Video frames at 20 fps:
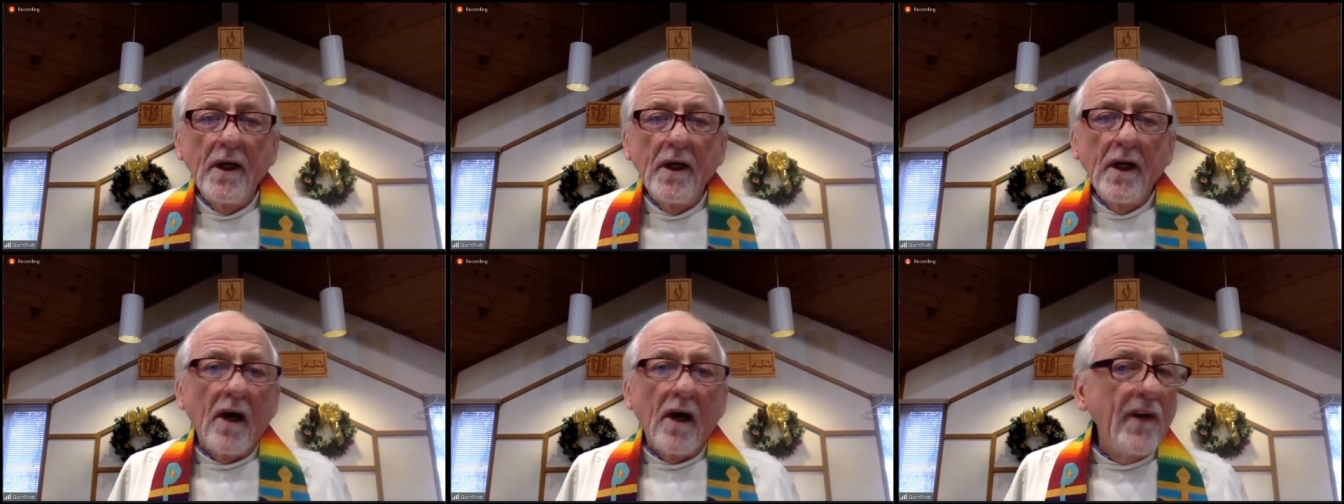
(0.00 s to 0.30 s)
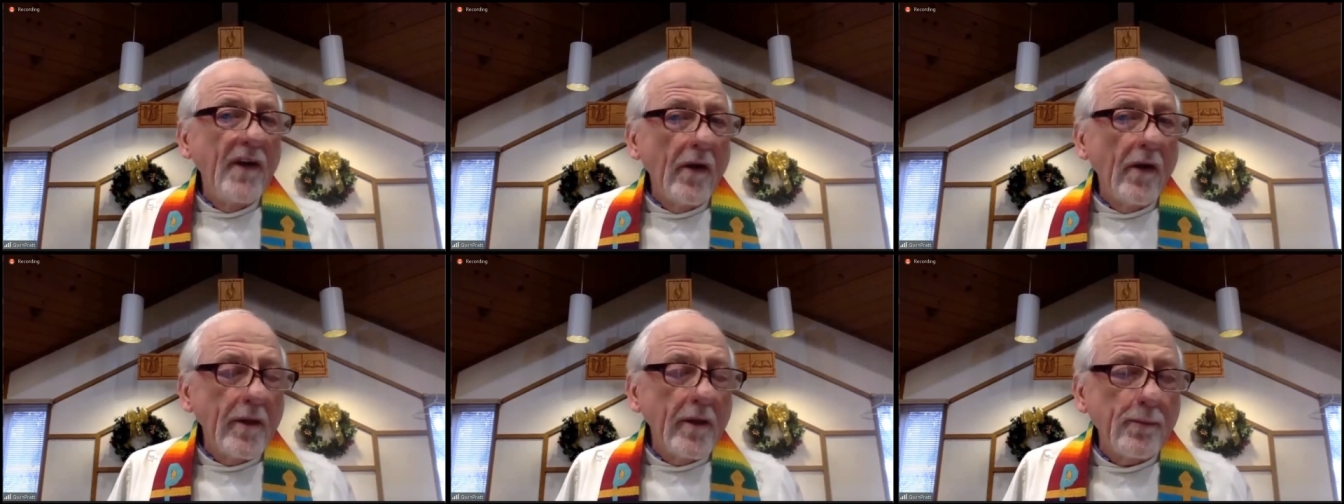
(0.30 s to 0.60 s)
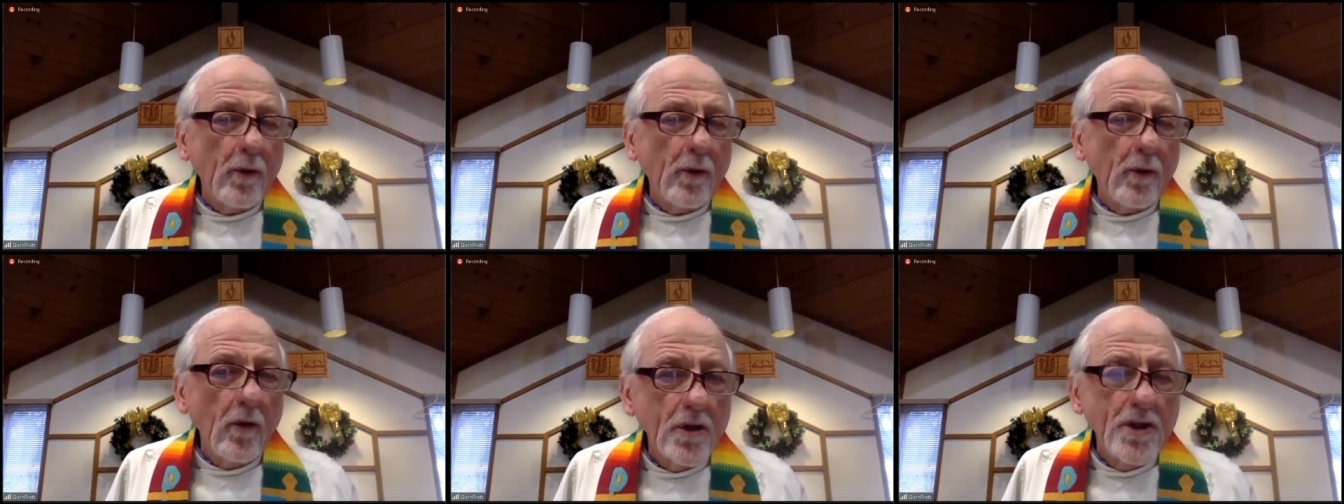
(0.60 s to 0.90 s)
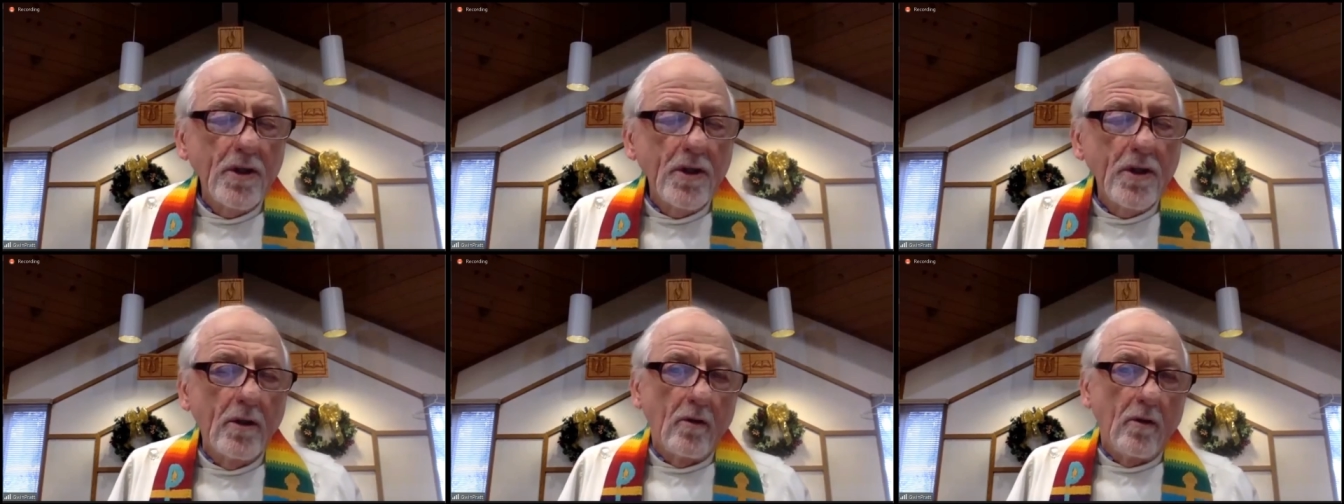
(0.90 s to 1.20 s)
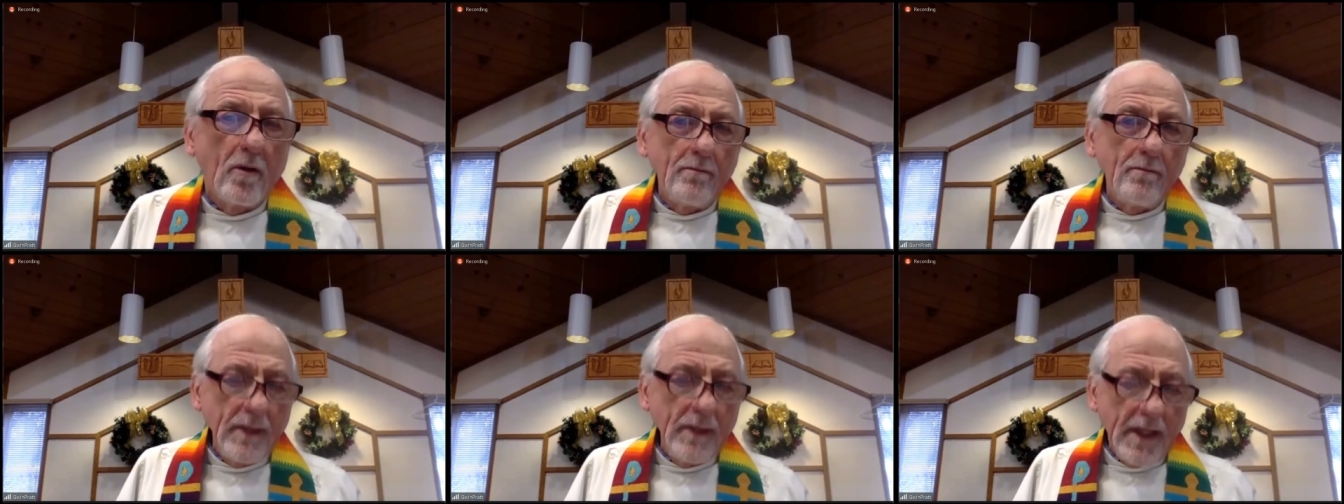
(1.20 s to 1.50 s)
a very
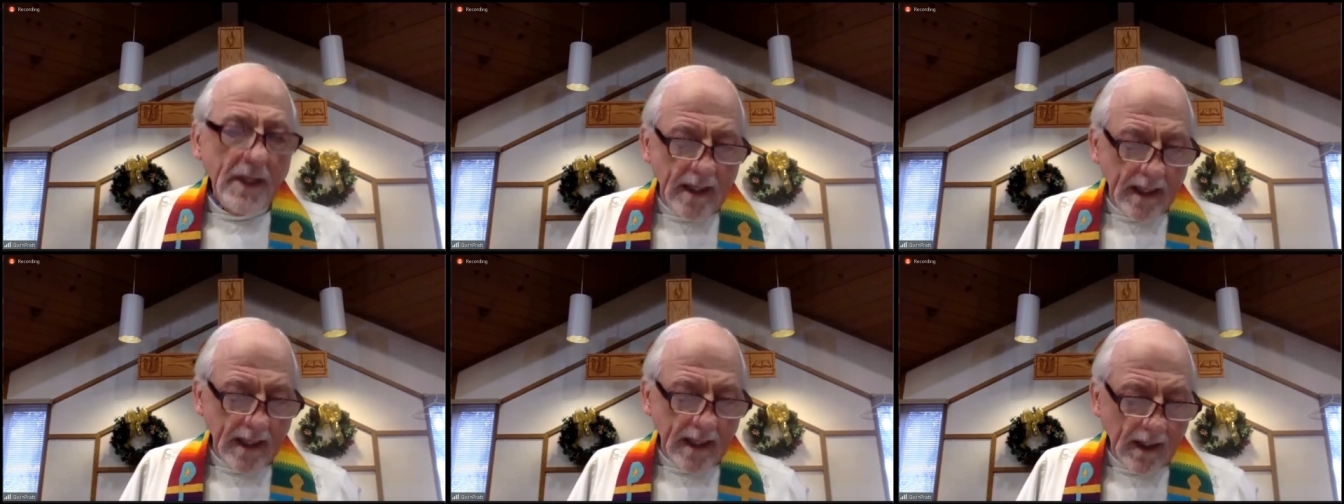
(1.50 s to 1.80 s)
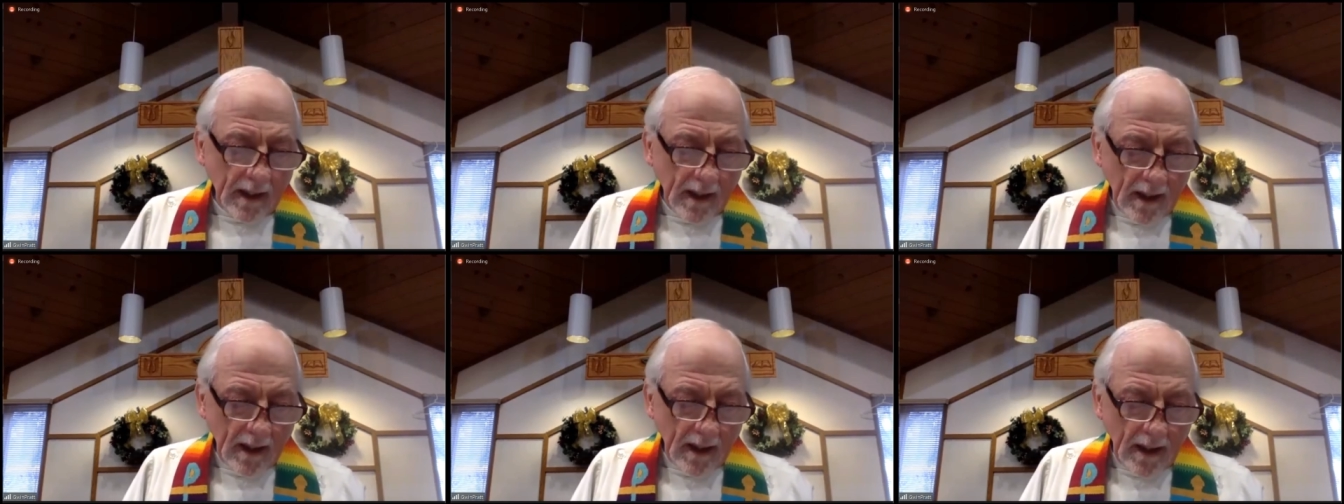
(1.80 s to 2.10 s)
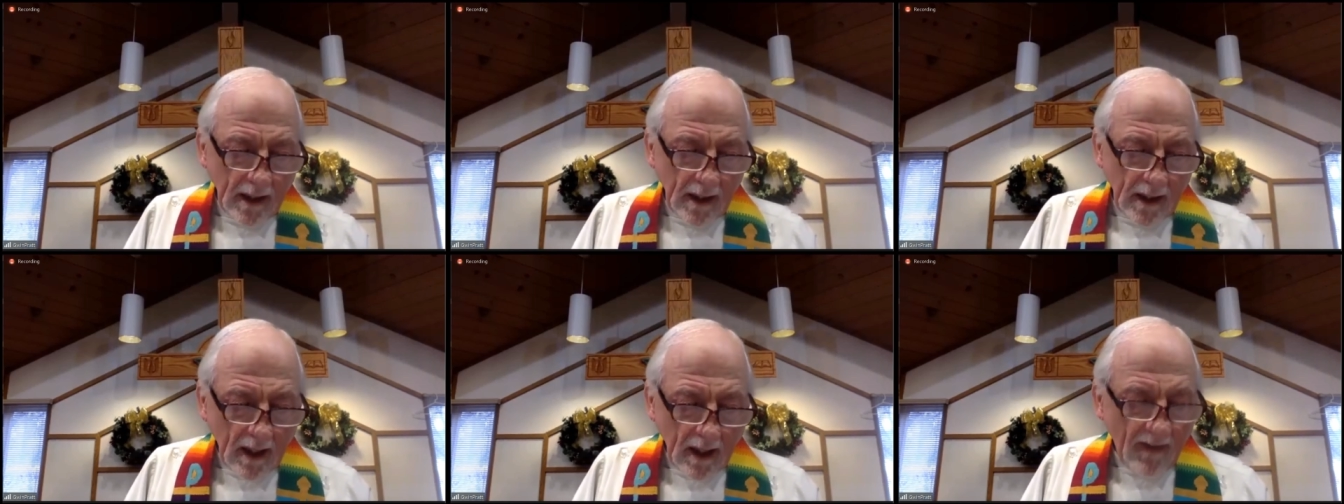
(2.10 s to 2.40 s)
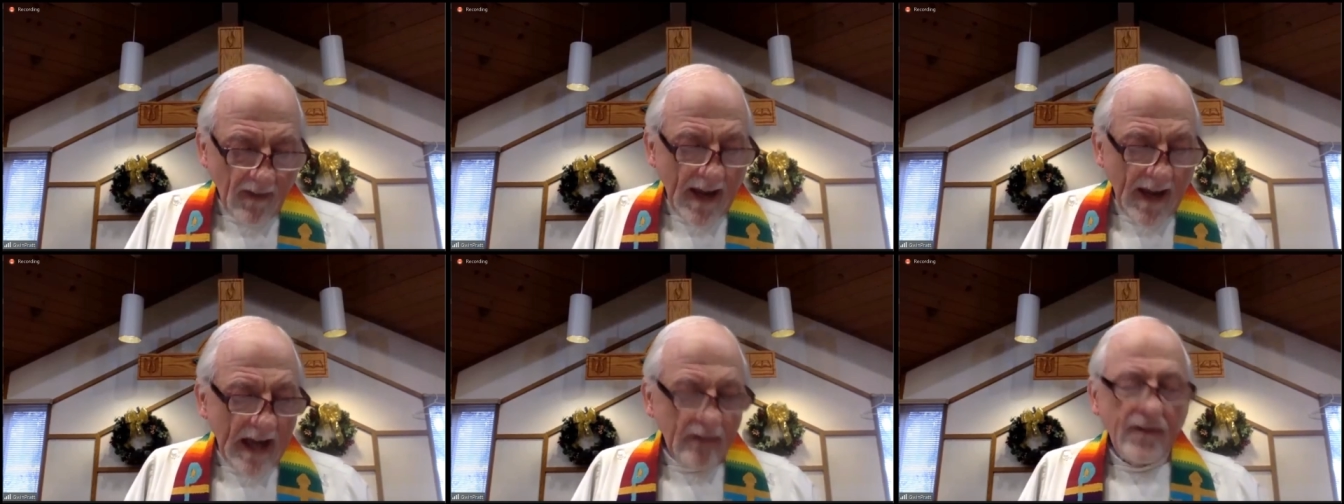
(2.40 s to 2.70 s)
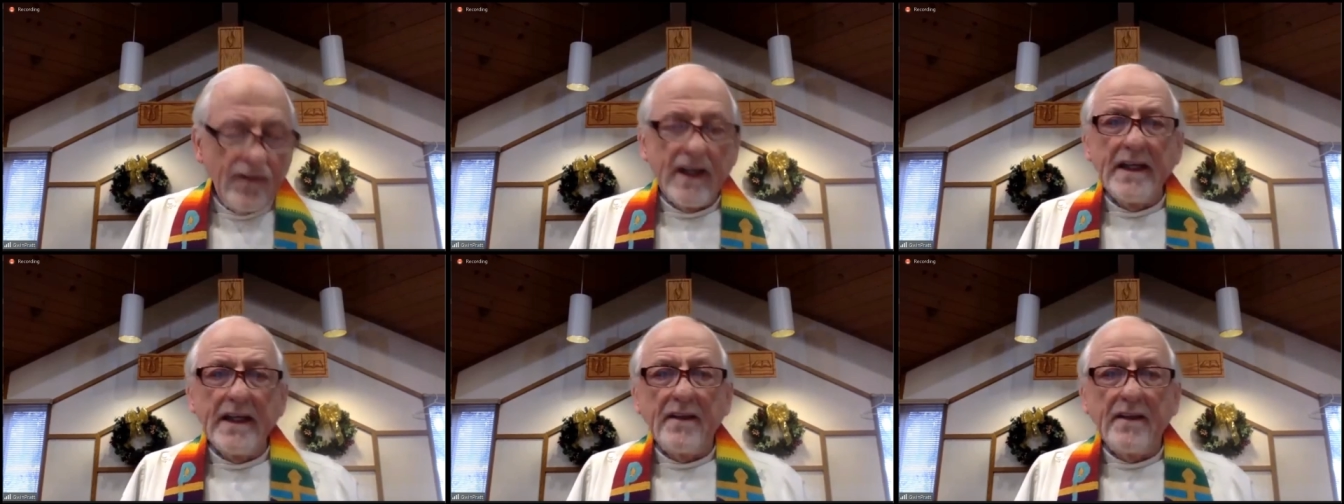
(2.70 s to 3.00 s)
personal meaning of
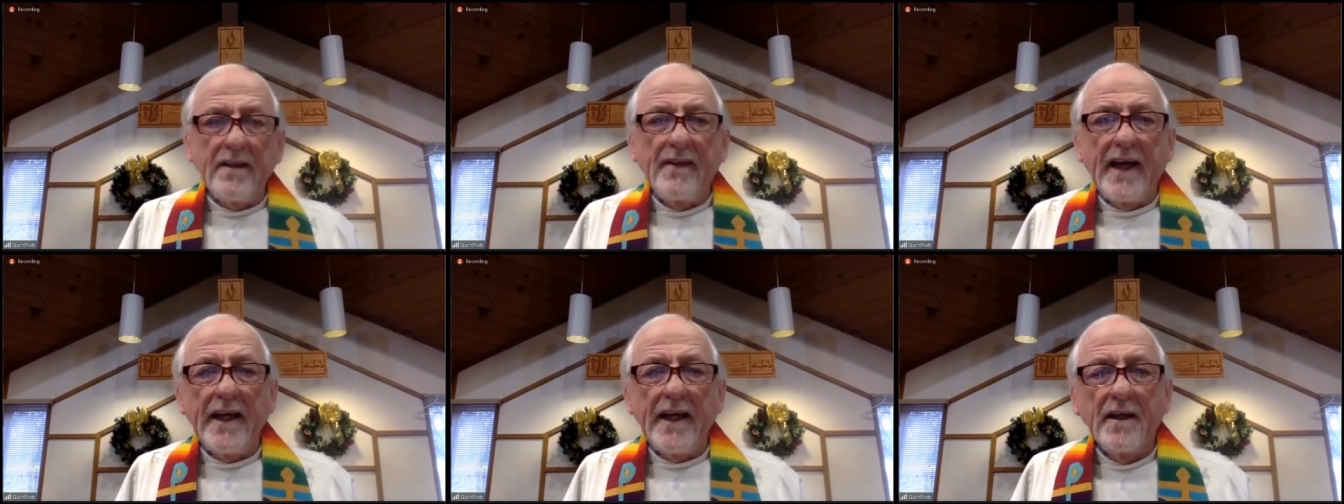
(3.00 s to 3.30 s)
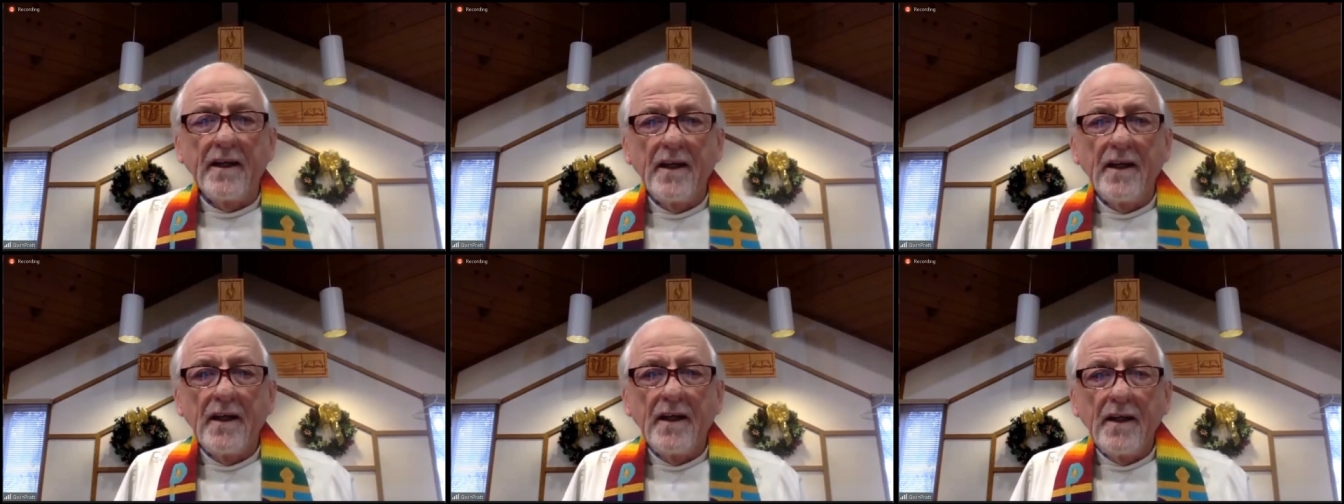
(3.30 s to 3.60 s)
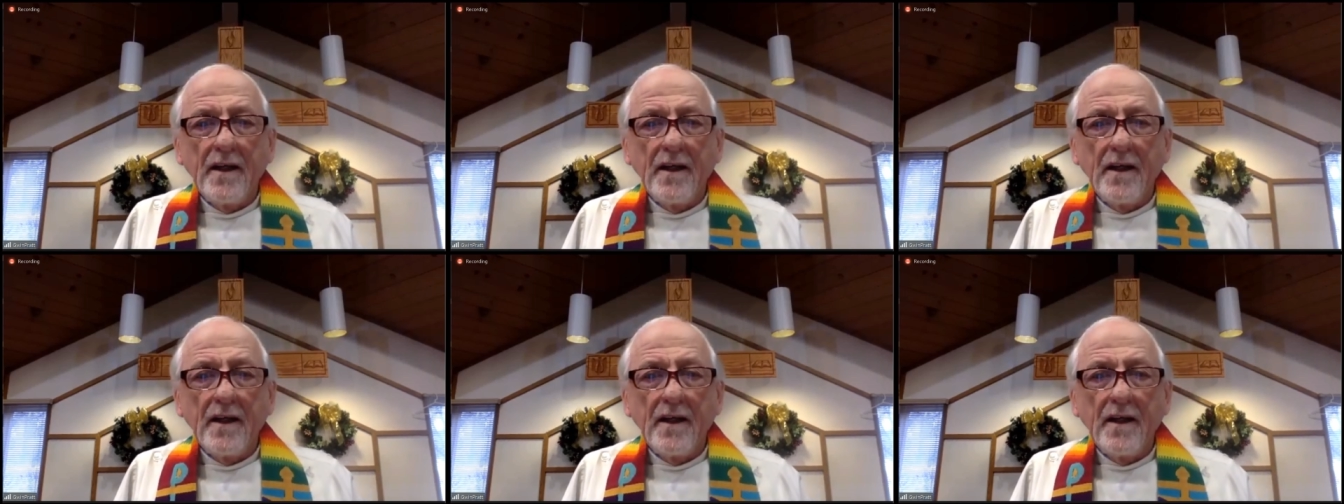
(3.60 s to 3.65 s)
Advent that